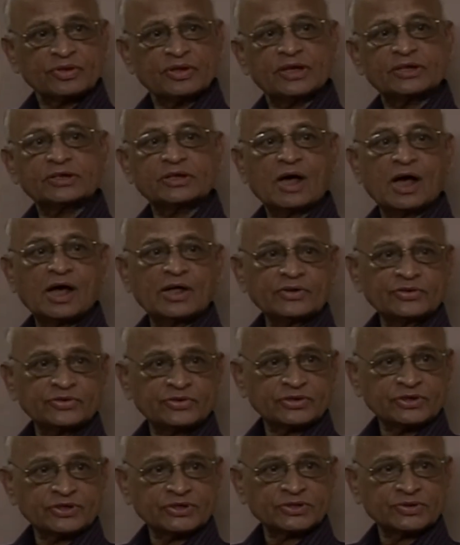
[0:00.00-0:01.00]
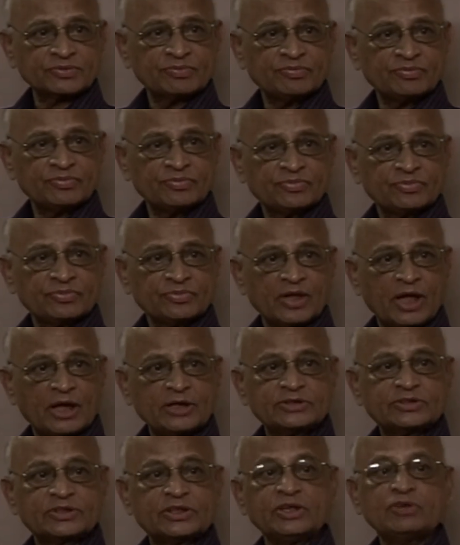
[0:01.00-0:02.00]
get answers,
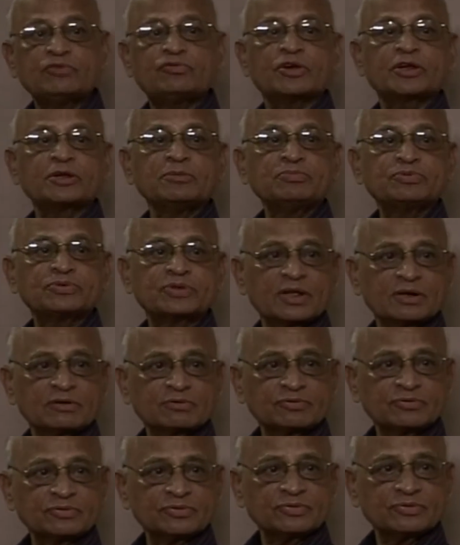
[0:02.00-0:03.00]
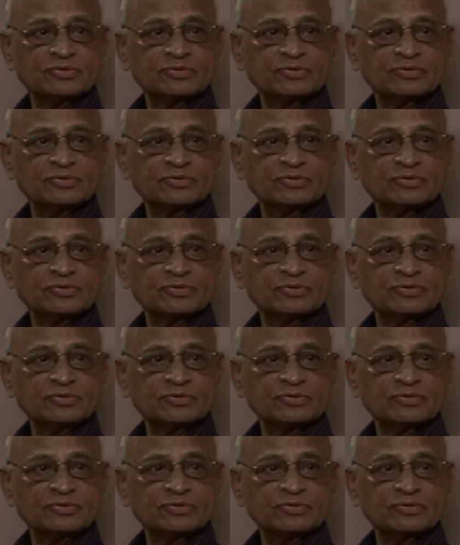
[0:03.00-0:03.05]
and think for himself